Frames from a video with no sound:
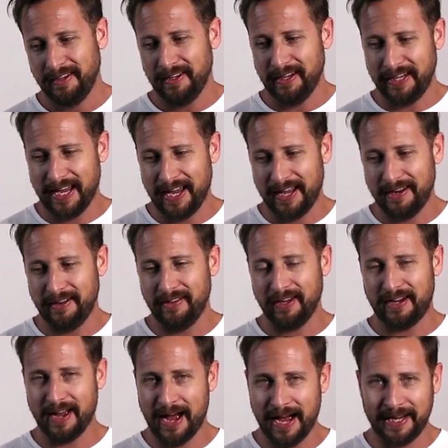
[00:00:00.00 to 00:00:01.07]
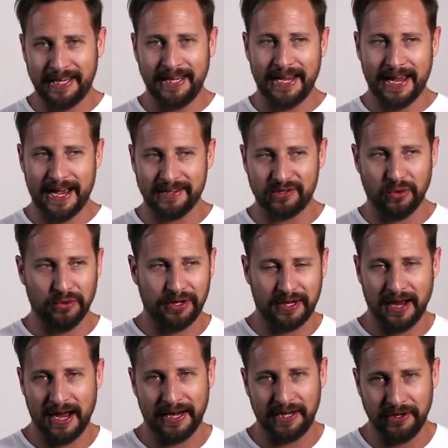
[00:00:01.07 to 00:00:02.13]
Again, the cocky asshole, the
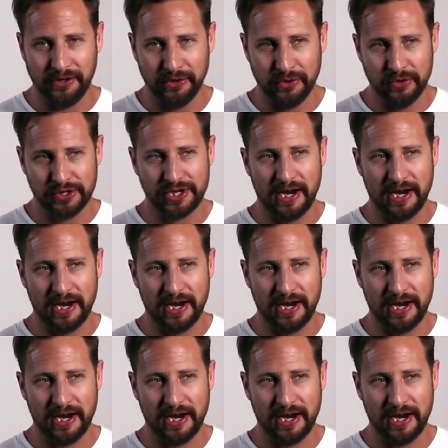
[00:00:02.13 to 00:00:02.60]
cocky douche.